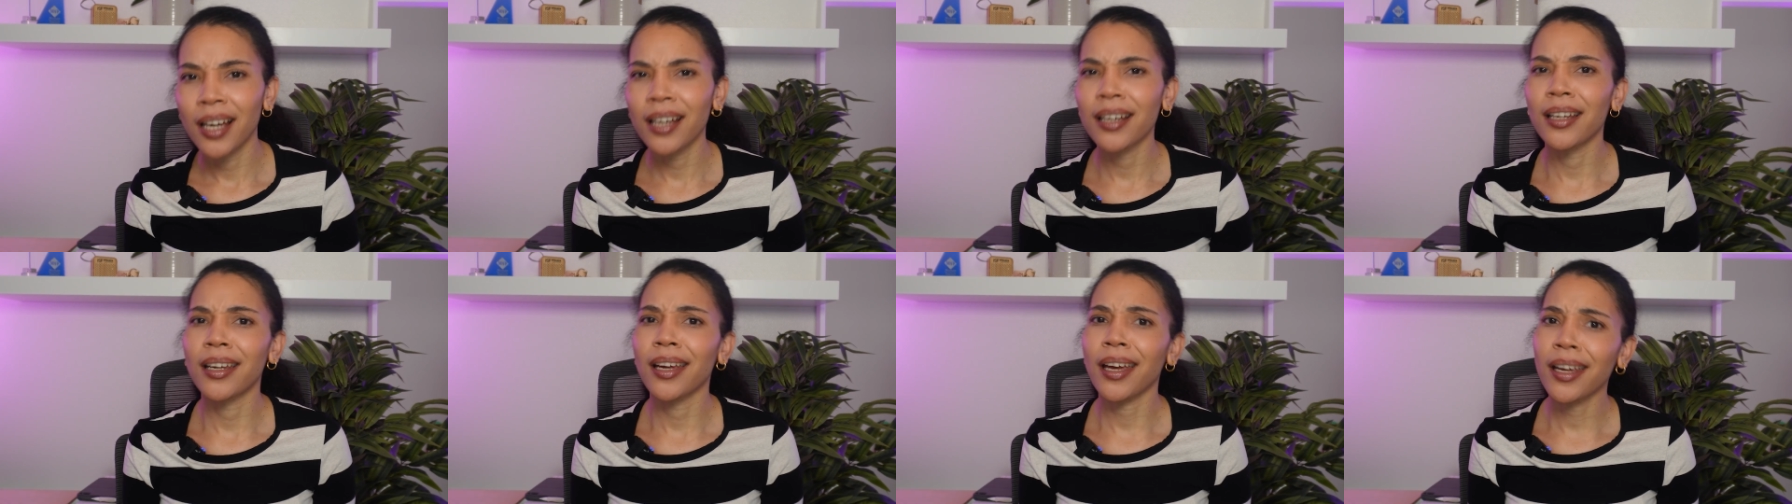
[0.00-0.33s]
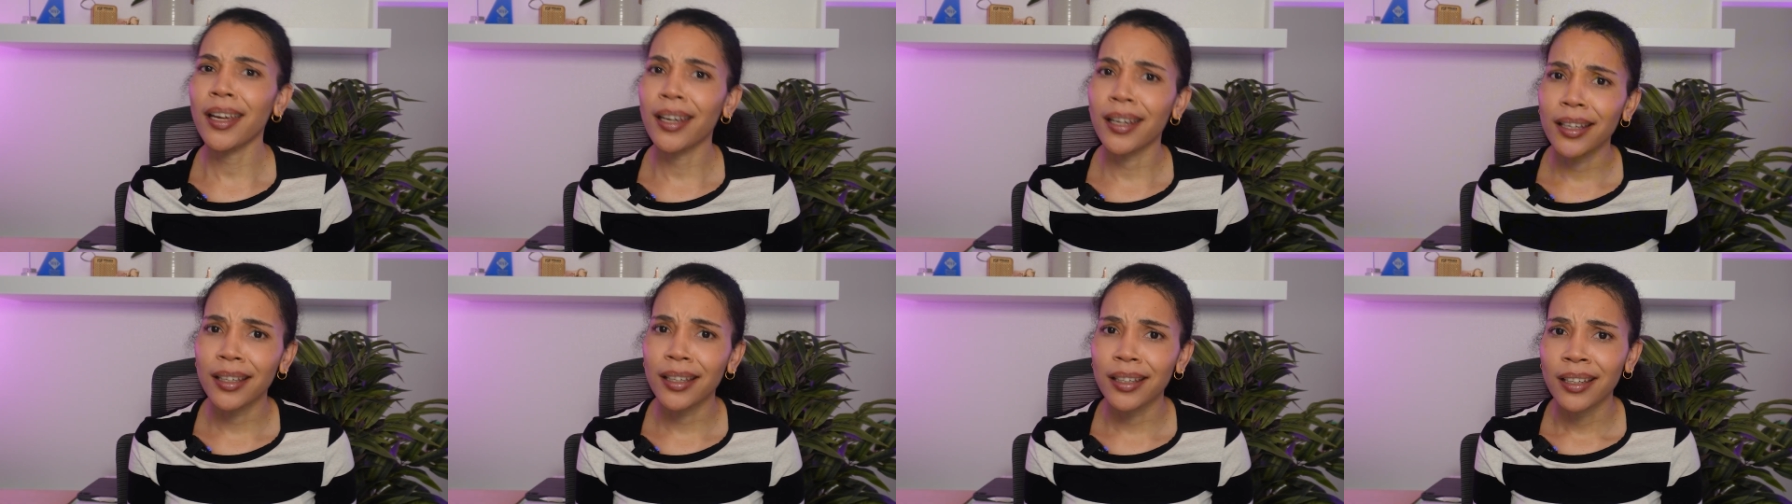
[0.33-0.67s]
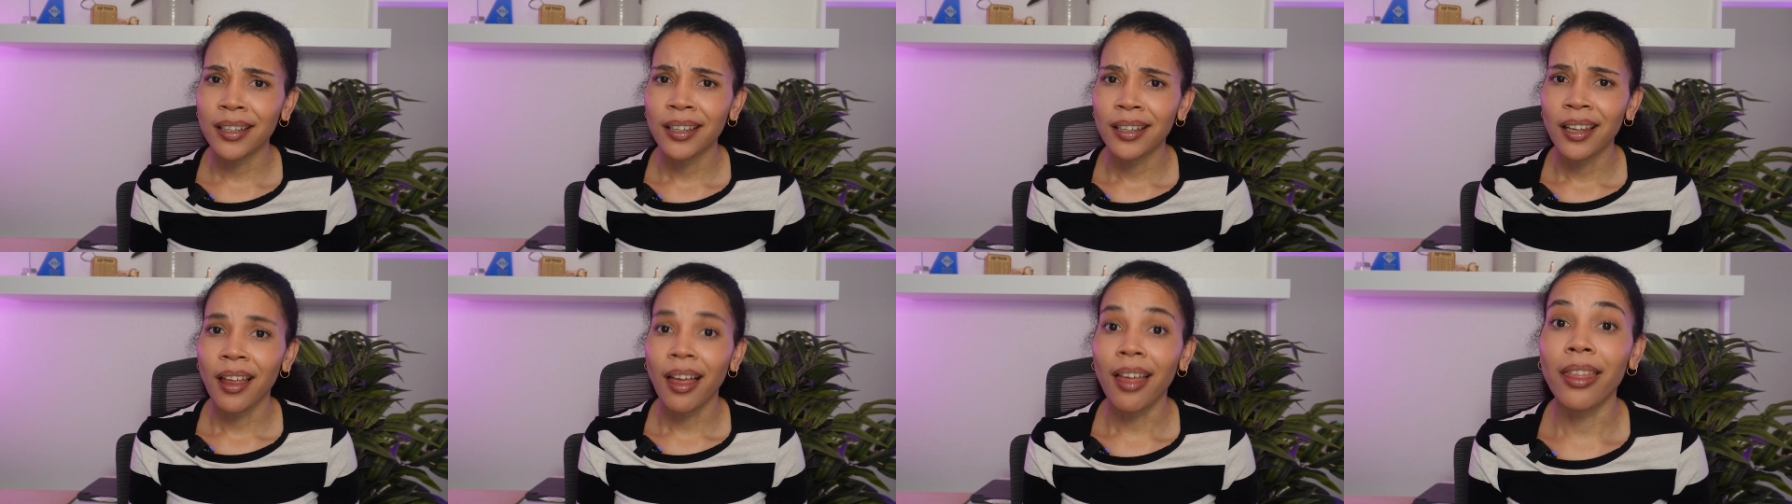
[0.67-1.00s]

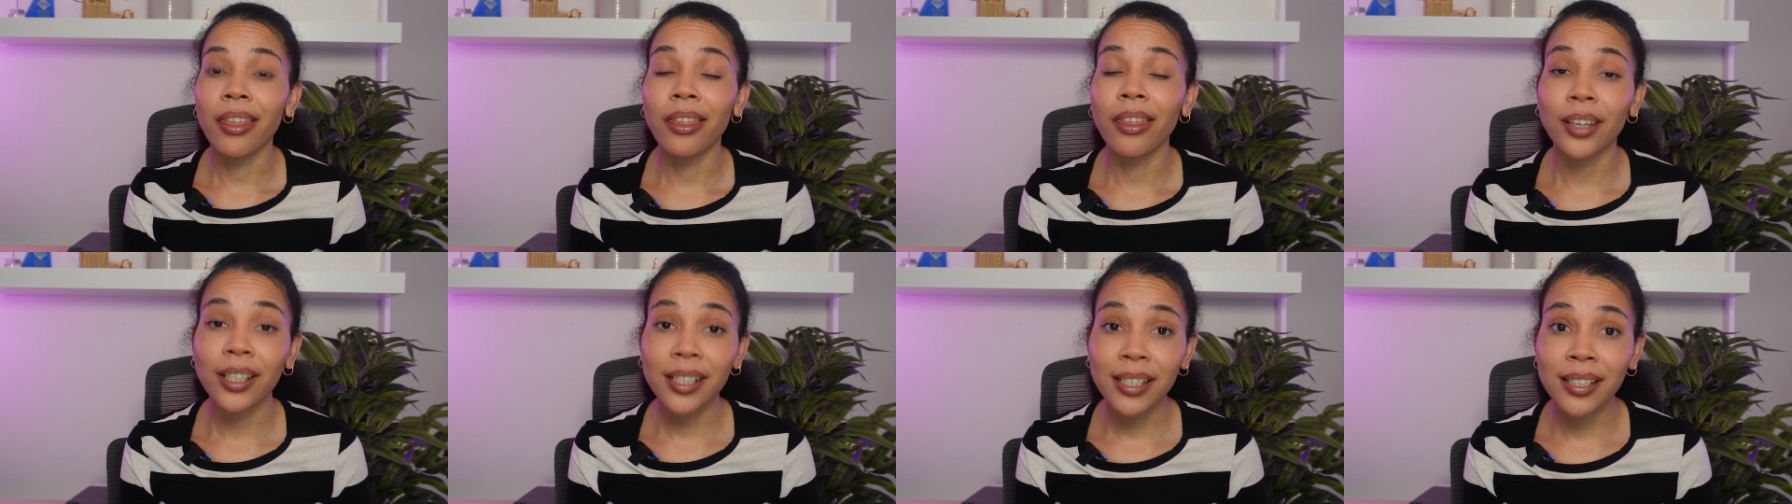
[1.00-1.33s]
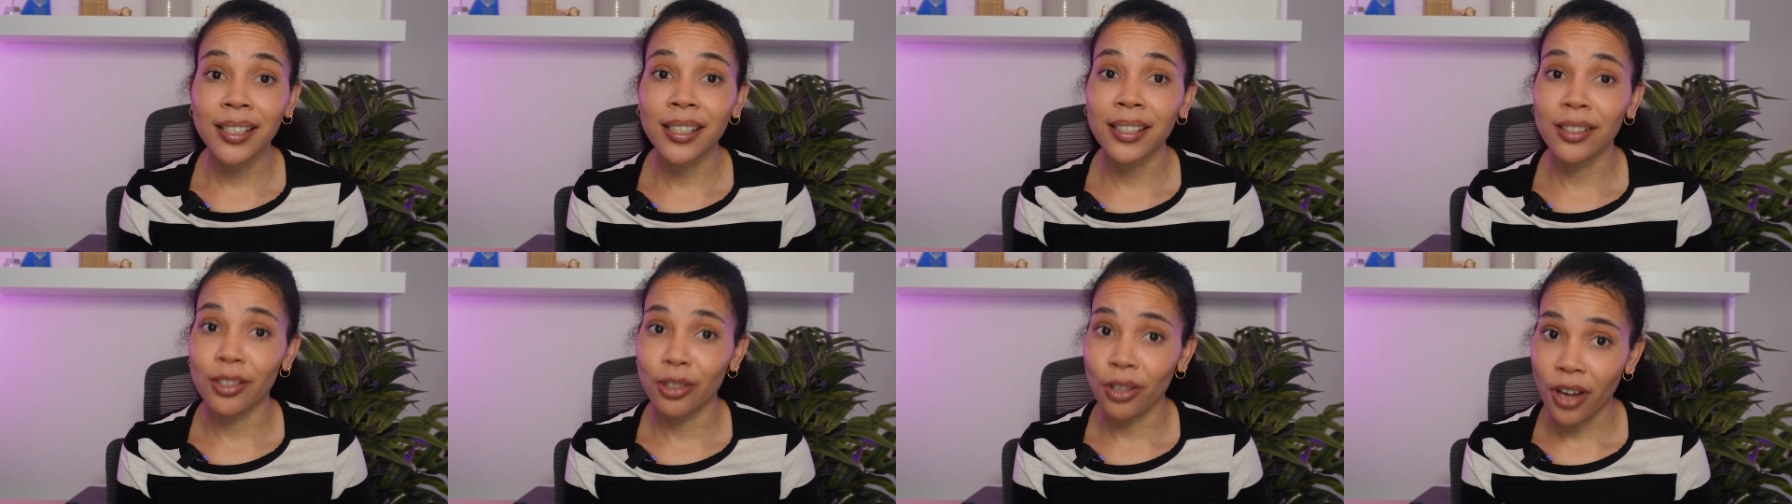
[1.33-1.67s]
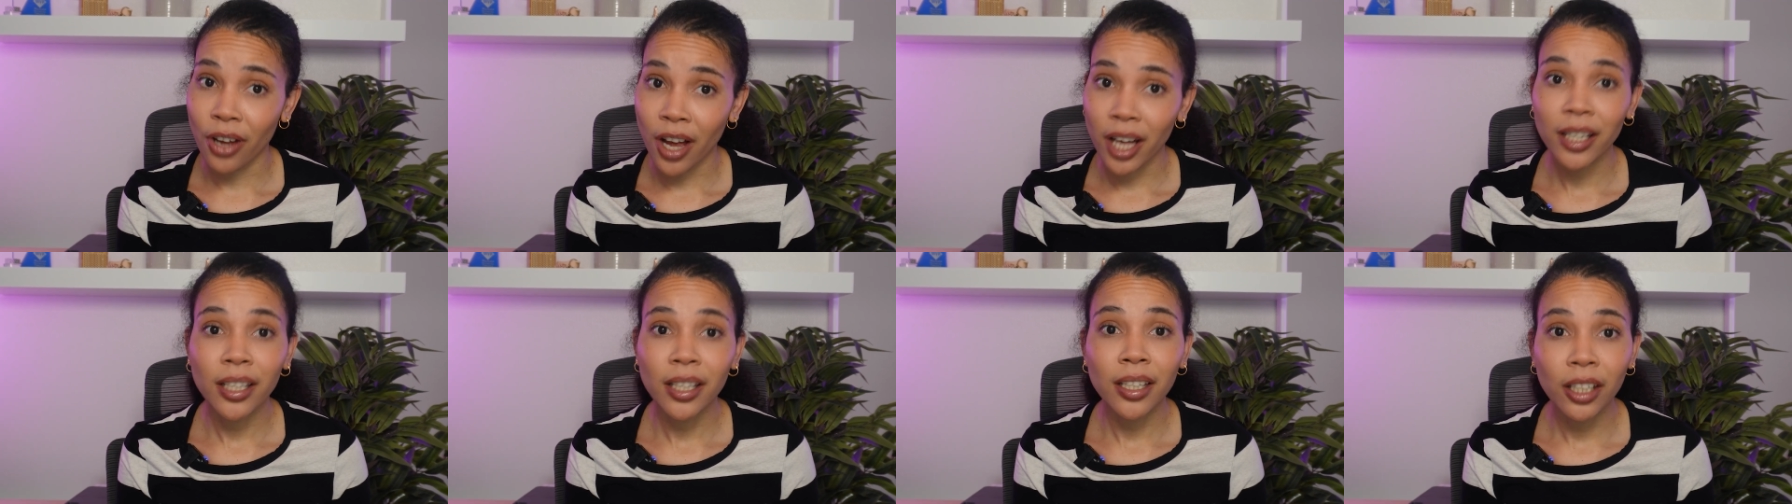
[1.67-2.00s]
Again, this is
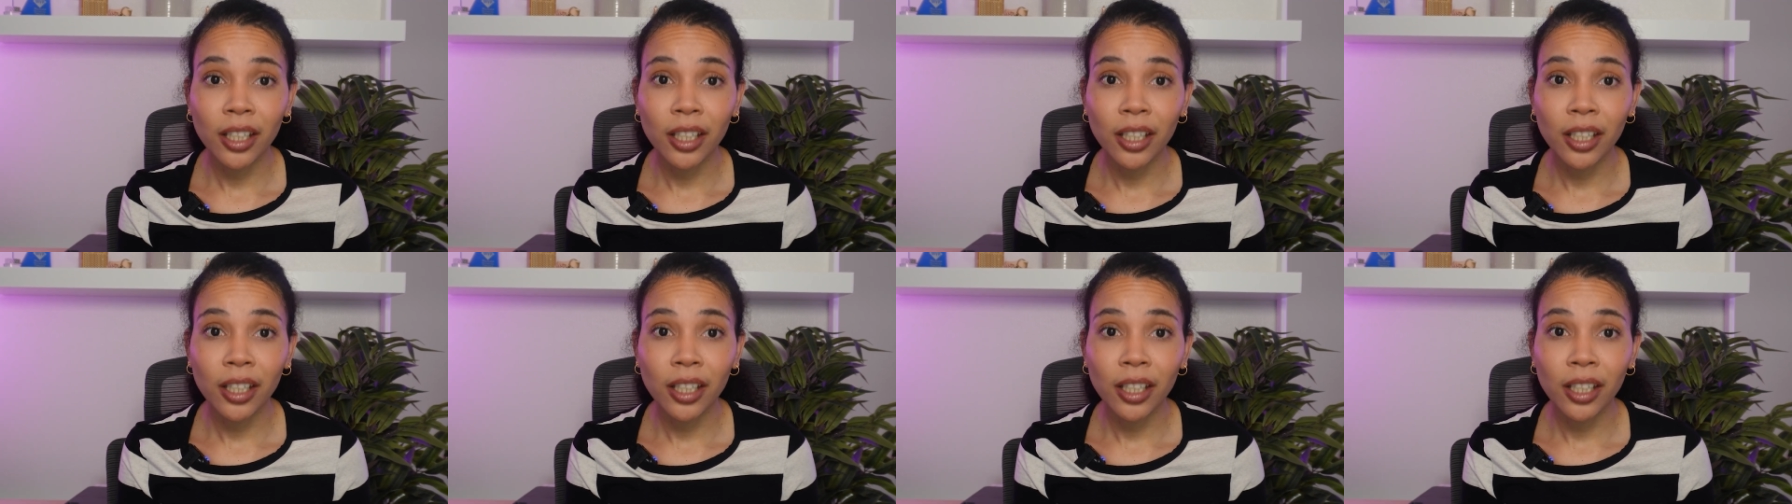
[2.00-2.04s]
not